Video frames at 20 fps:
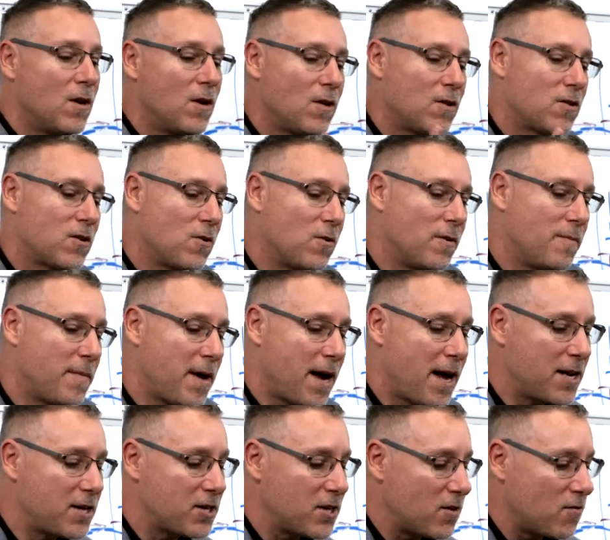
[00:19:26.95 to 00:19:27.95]
So
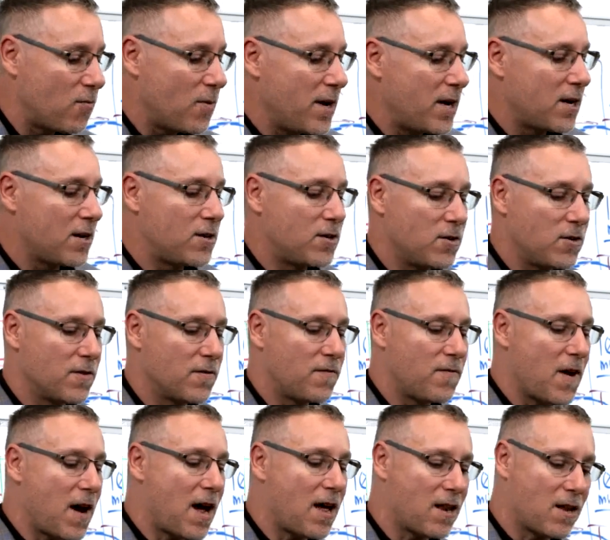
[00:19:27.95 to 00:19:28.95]
imagine if we could do the
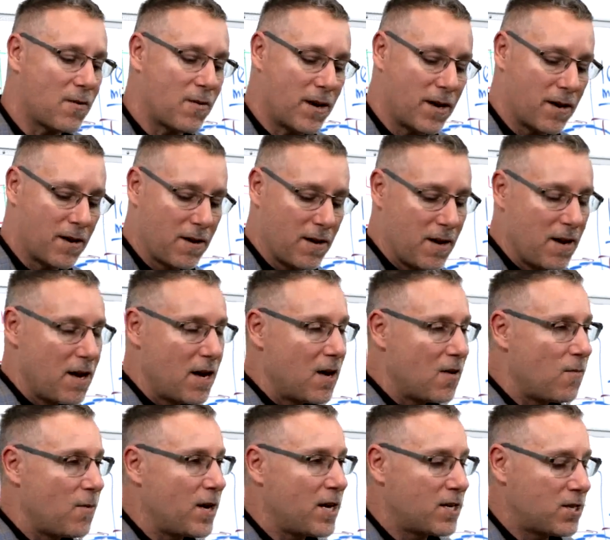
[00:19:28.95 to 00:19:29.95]
following.
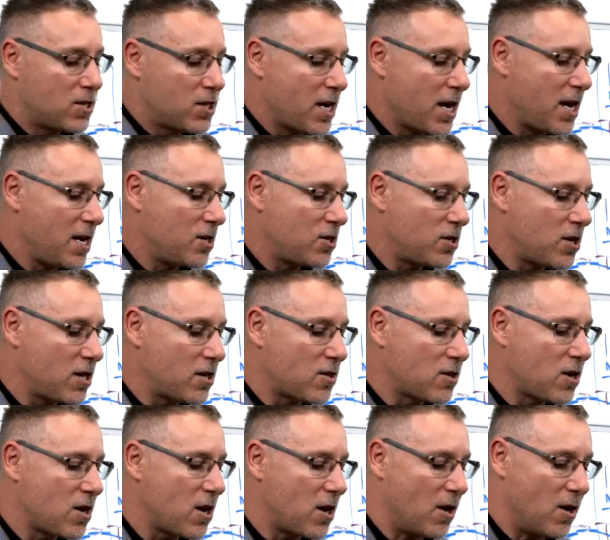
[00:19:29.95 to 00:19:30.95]
If we change this
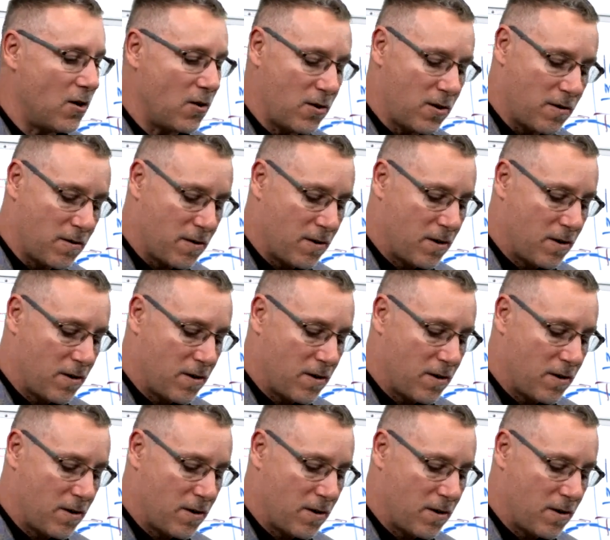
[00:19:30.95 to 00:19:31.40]
code